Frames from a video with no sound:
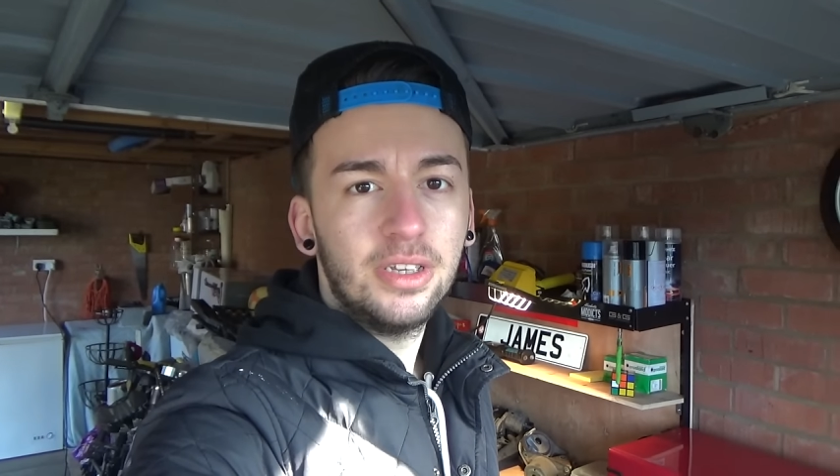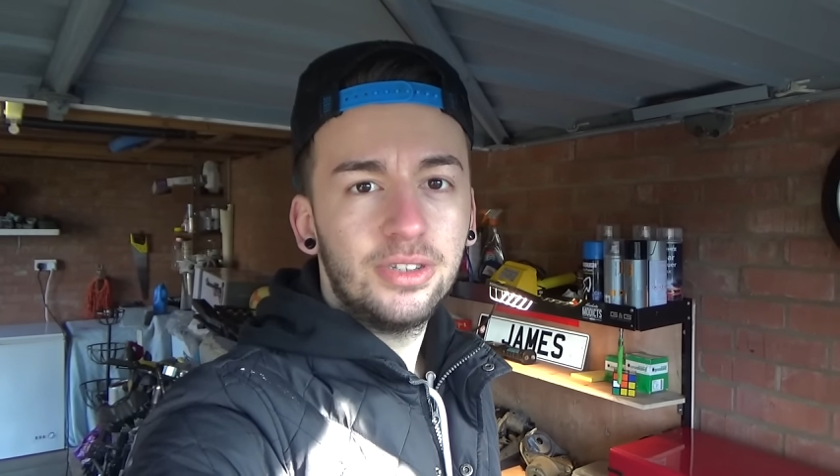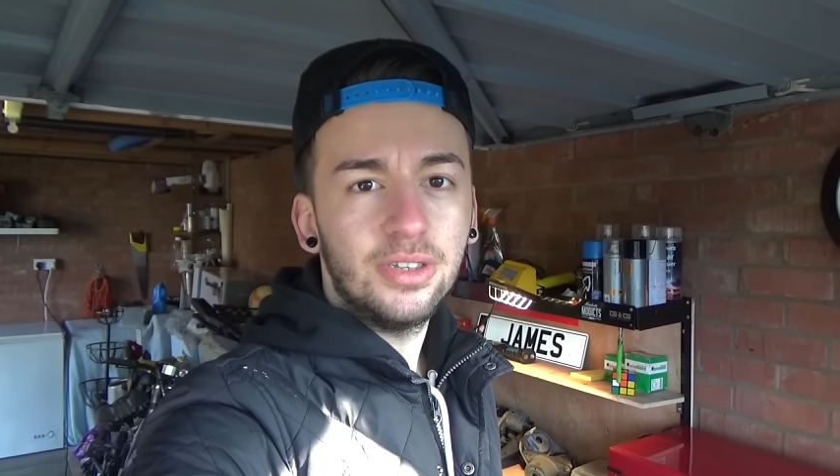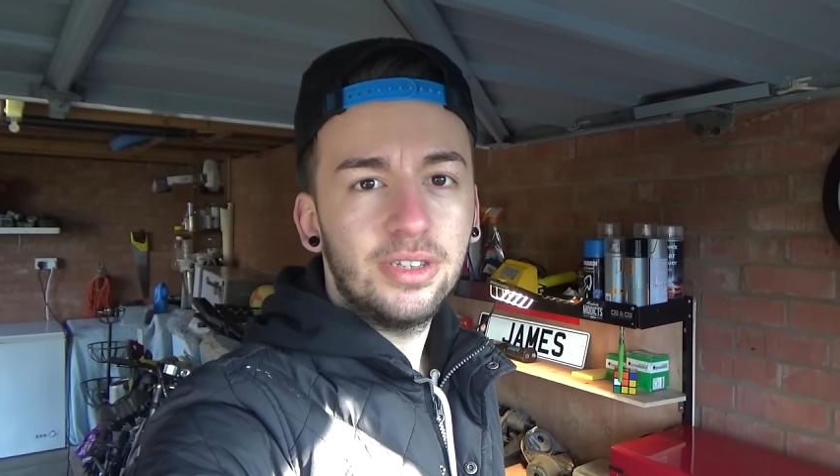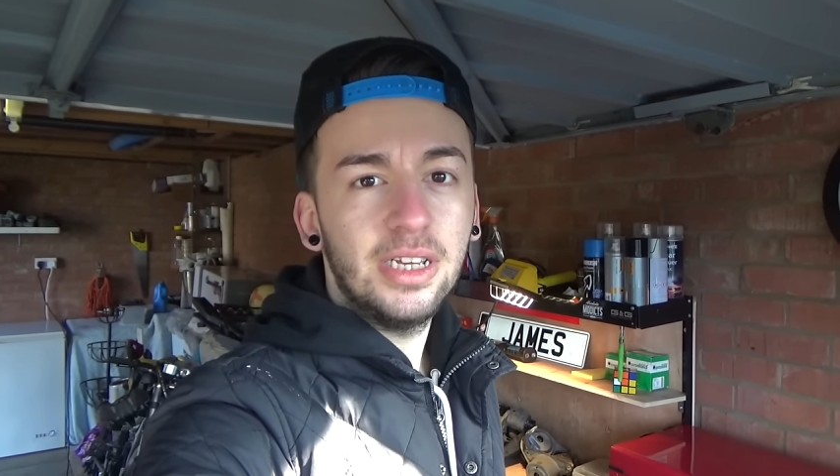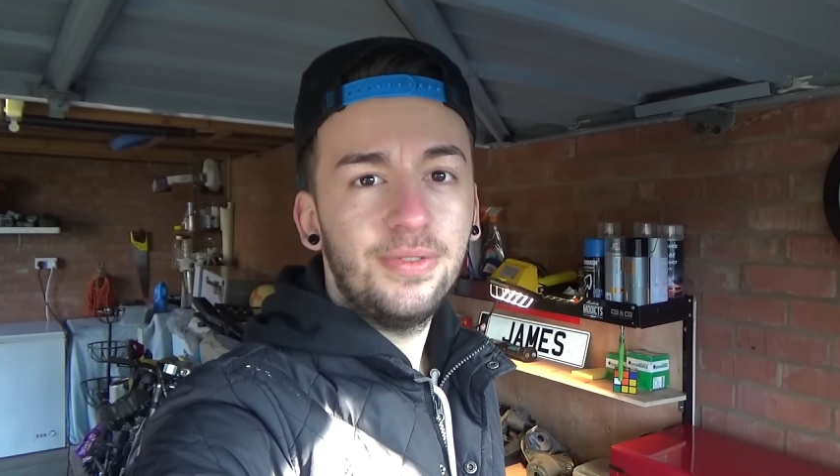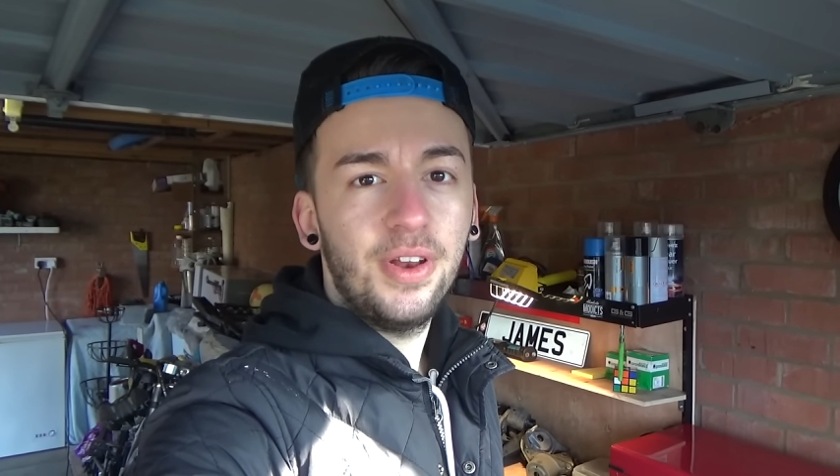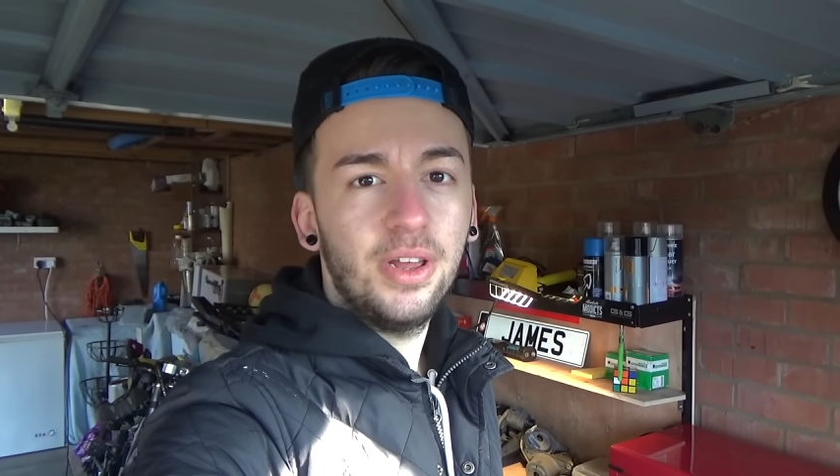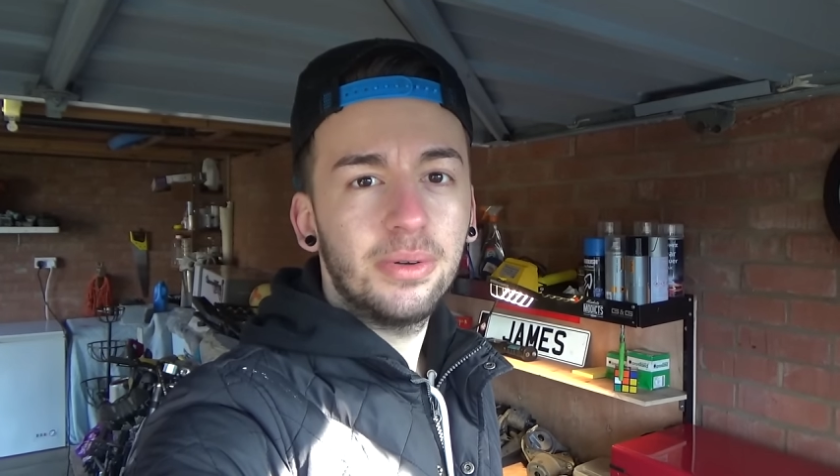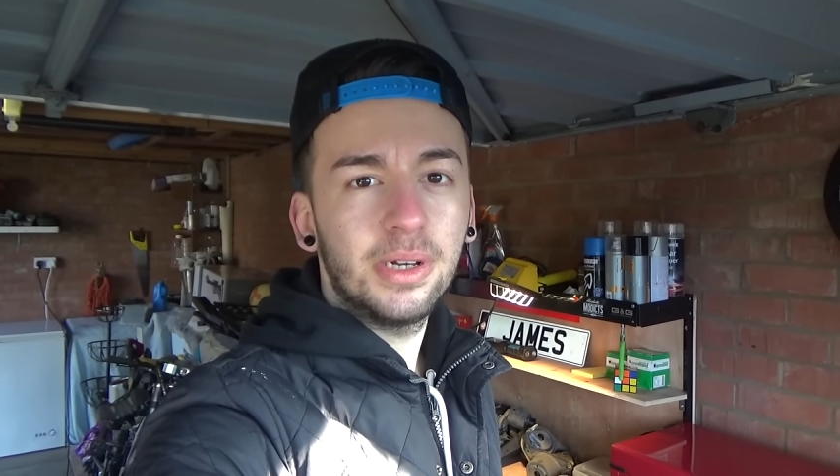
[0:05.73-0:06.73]
So in today's
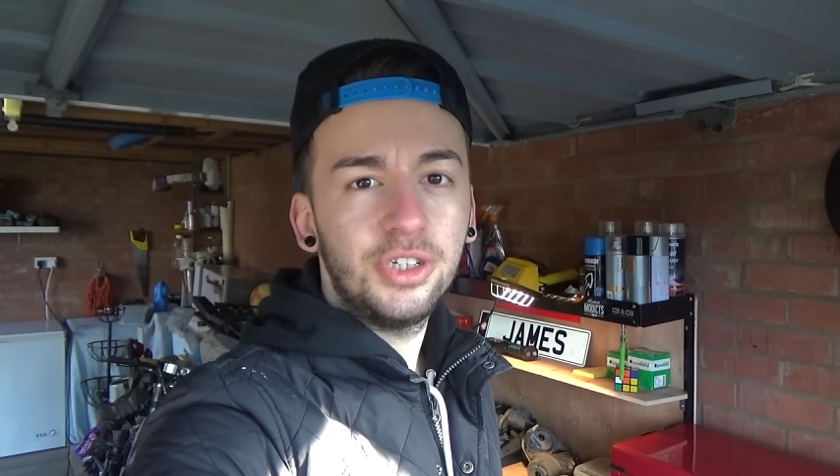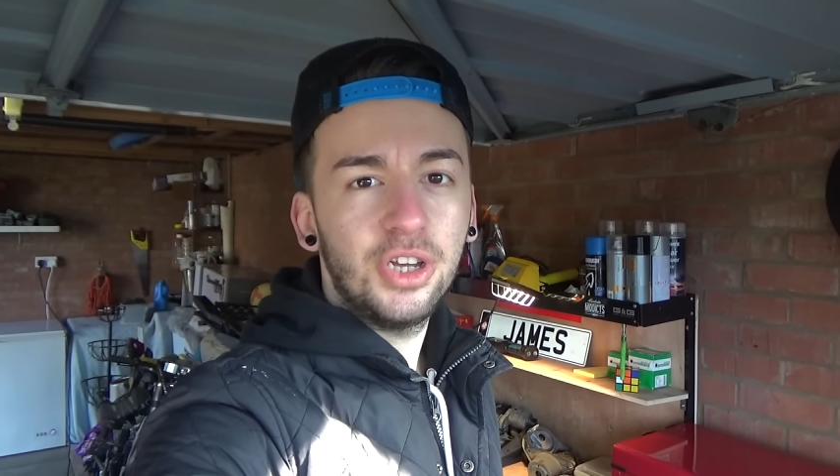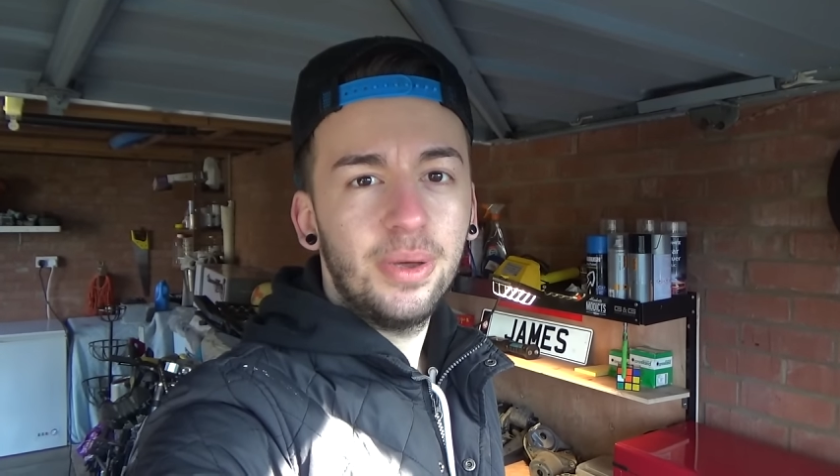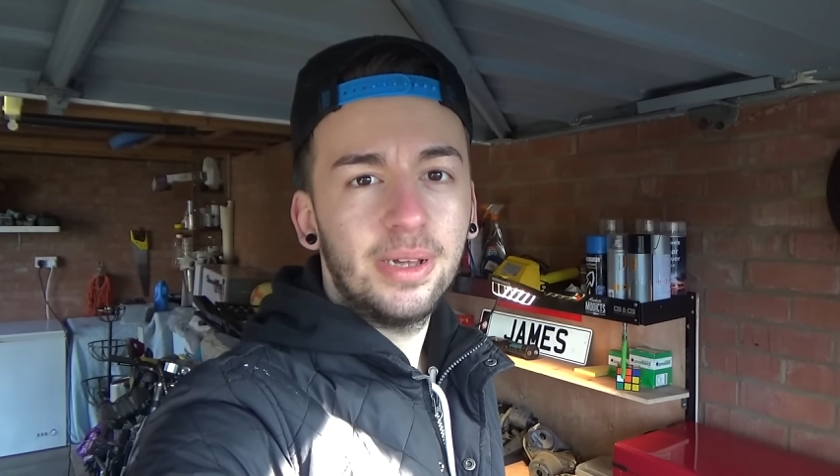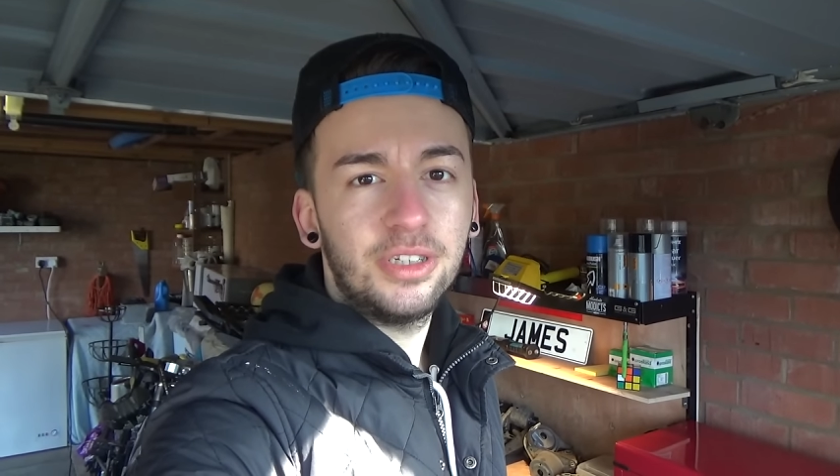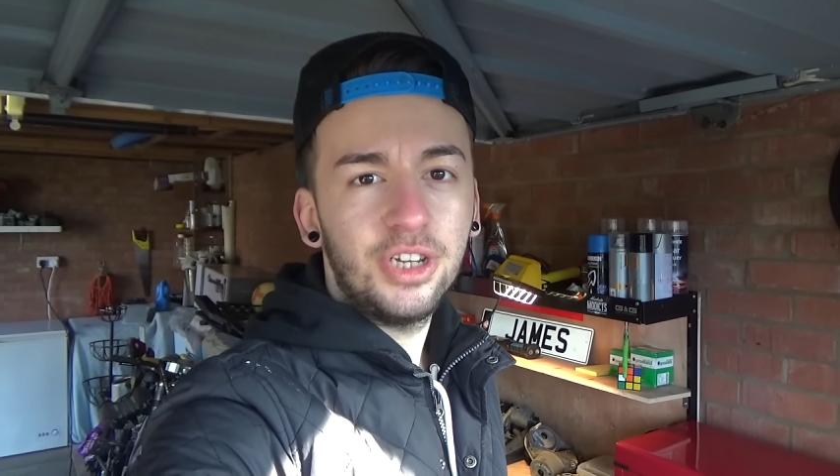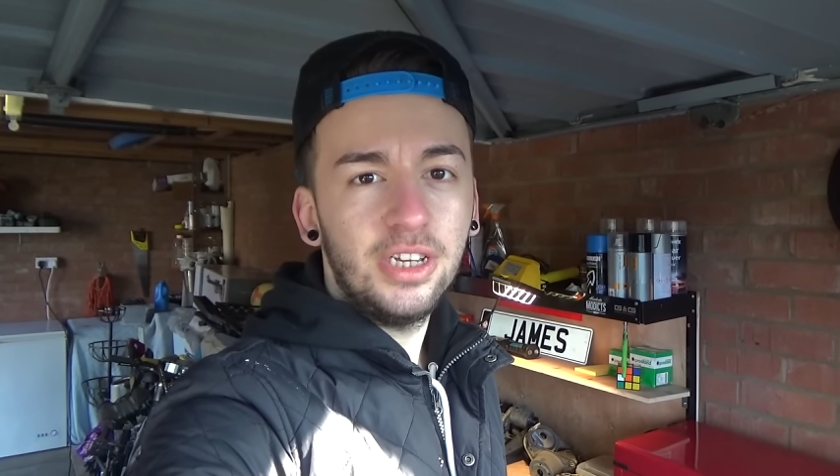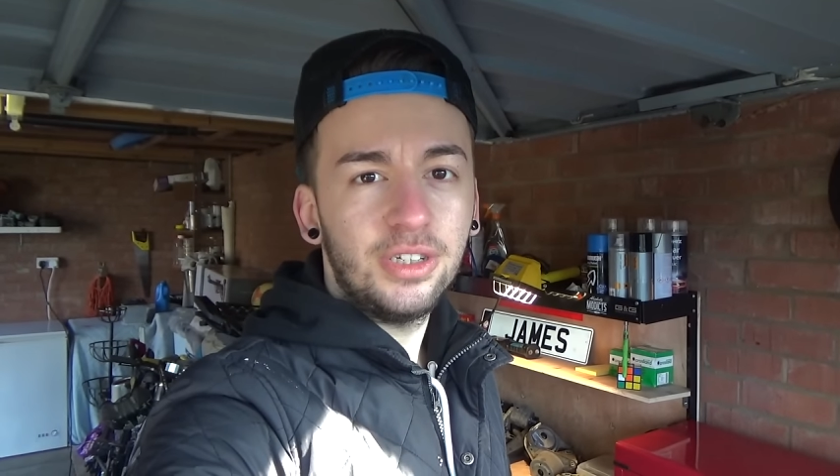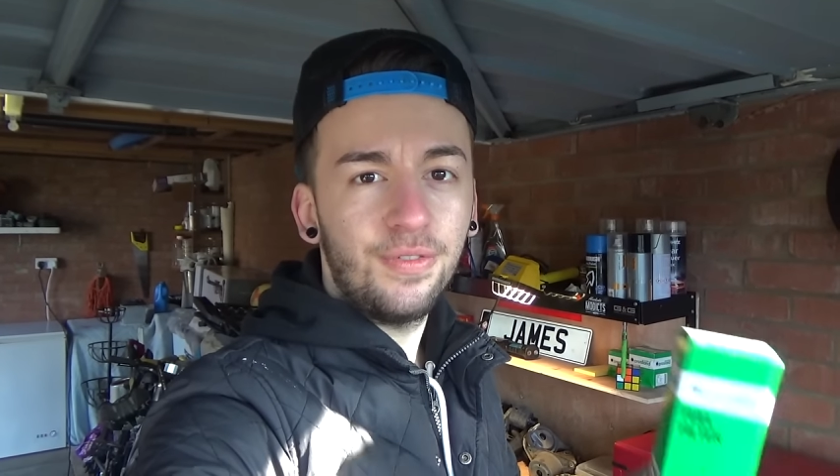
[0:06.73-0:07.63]
video I'm going to show you how to change a